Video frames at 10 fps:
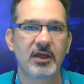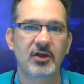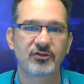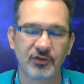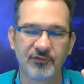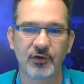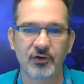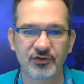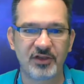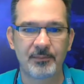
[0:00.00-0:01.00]
So the
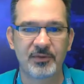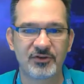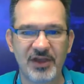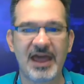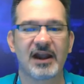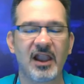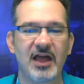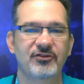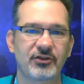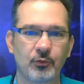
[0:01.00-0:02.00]
first step is
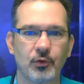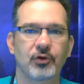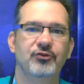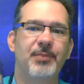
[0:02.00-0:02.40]
analyzing the words